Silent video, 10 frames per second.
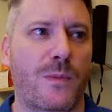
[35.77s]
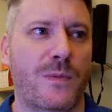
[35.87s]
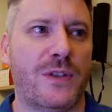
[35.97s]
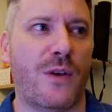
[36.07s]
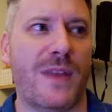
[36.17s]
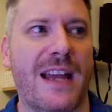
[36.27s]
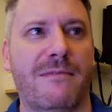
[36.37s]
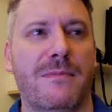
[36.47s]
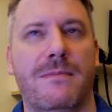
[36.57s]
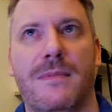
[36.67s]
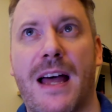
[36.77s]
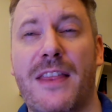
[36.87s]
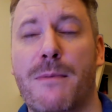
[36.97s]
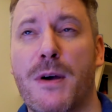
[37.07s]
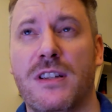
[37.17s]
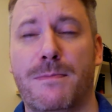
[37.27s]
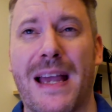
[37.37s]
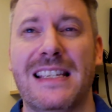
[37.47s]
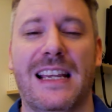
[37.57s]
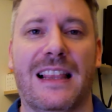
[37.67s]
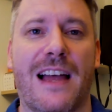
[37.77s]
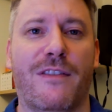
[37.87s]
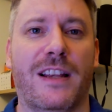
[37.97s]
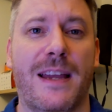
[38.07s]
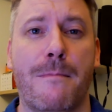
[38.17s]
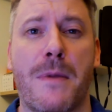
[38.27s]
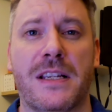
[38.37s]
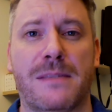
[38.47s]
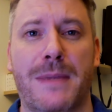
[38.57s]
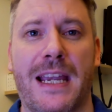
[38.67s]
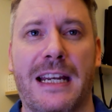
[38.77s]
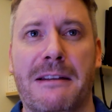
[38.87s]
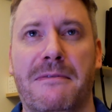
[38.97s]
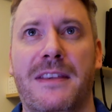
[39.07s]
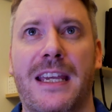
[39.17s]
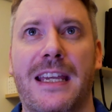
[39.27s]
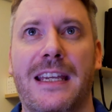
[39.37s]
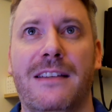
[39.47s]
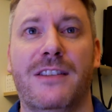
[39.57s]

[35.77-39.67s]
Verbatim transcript: so then at the most basic level, it must mean the,